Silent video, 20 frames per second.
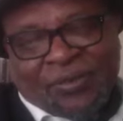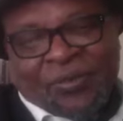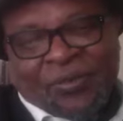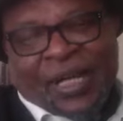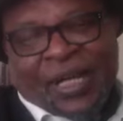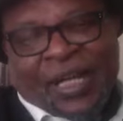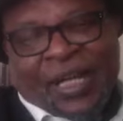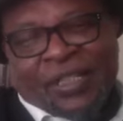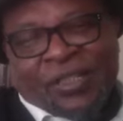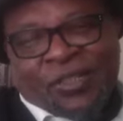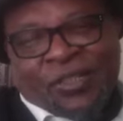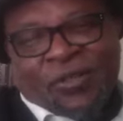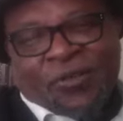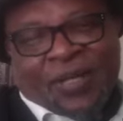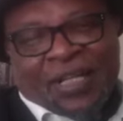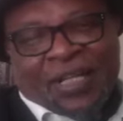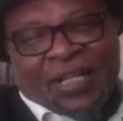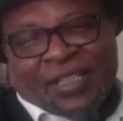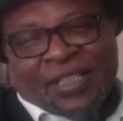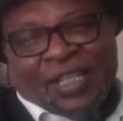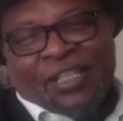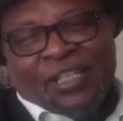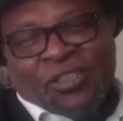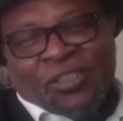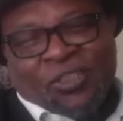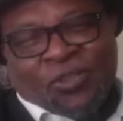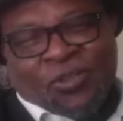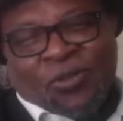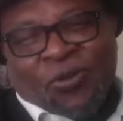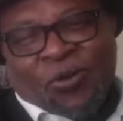When you were
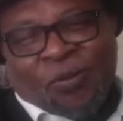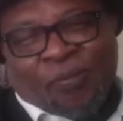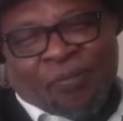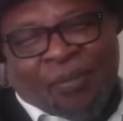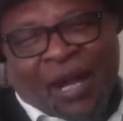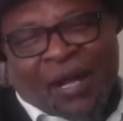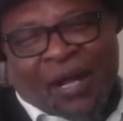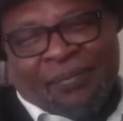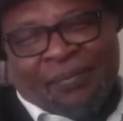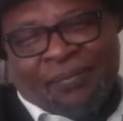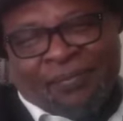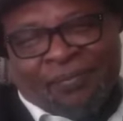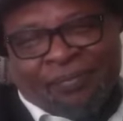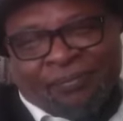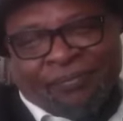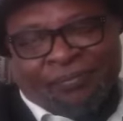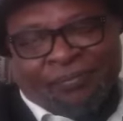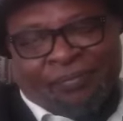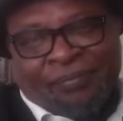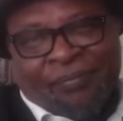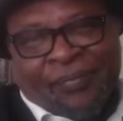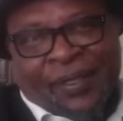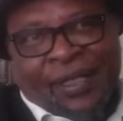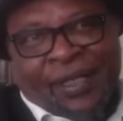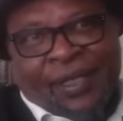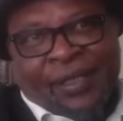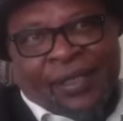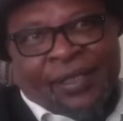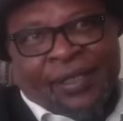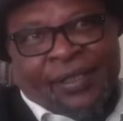saying to your mom
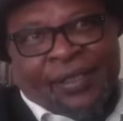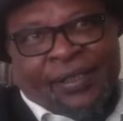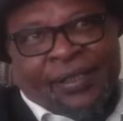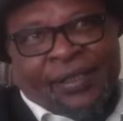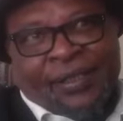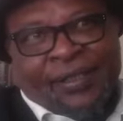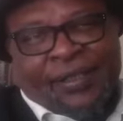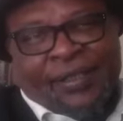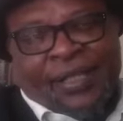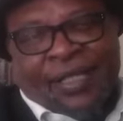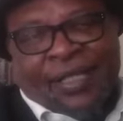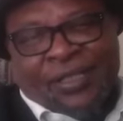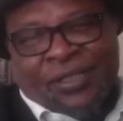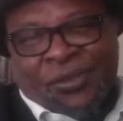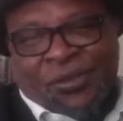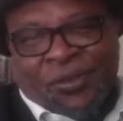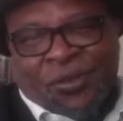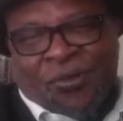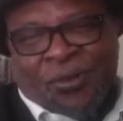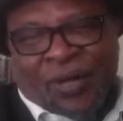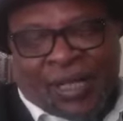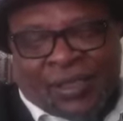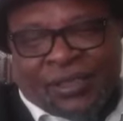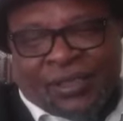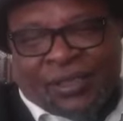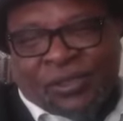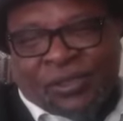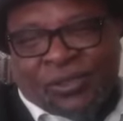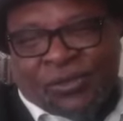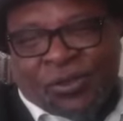that you
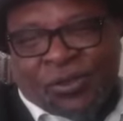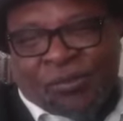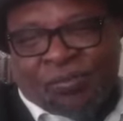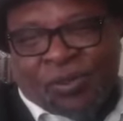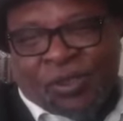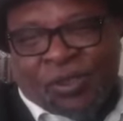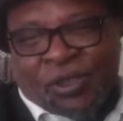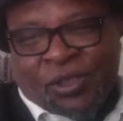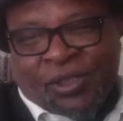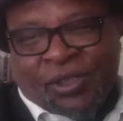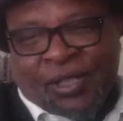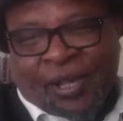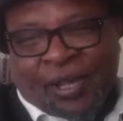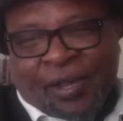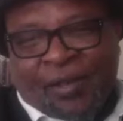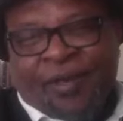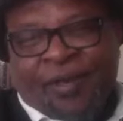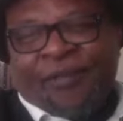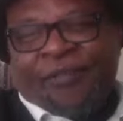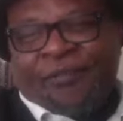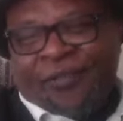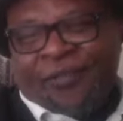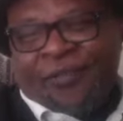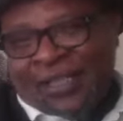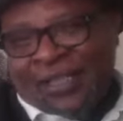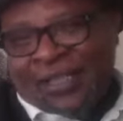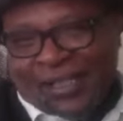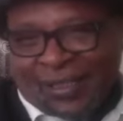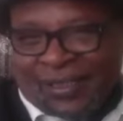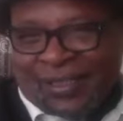wanted to be a
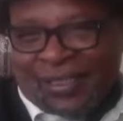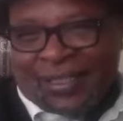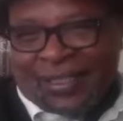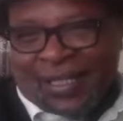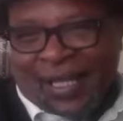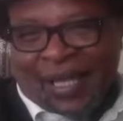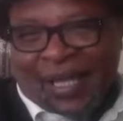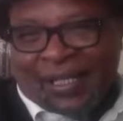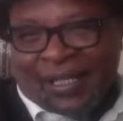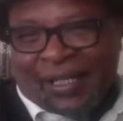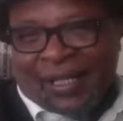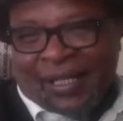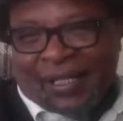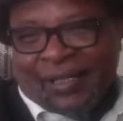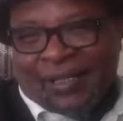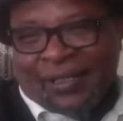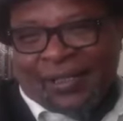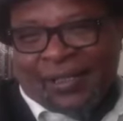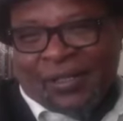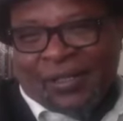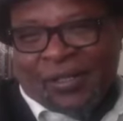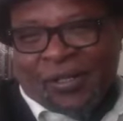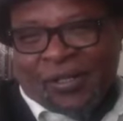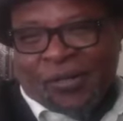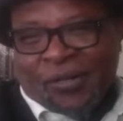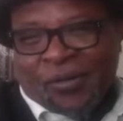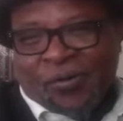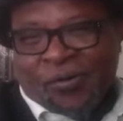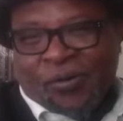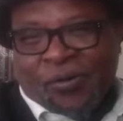fashion designer.
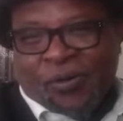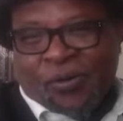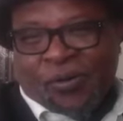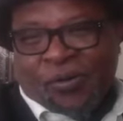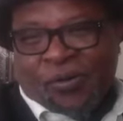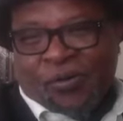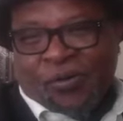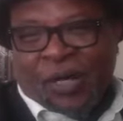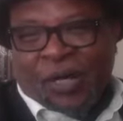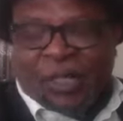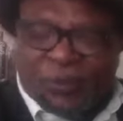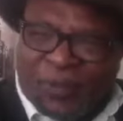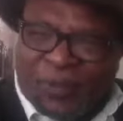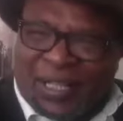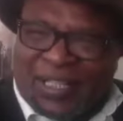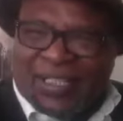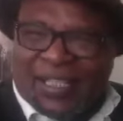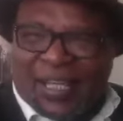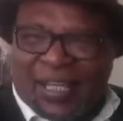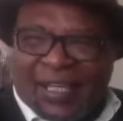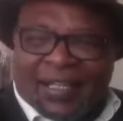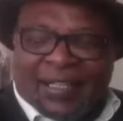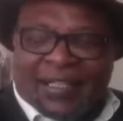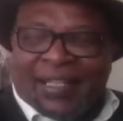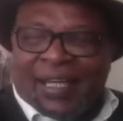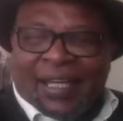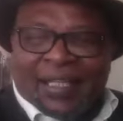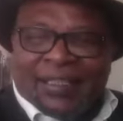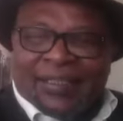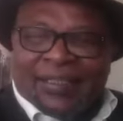What was her
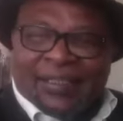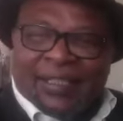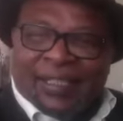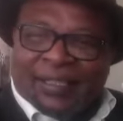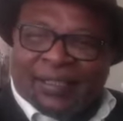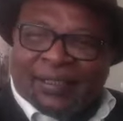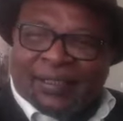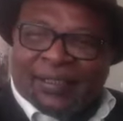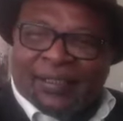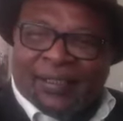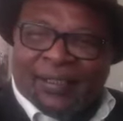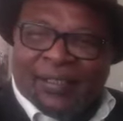reaction?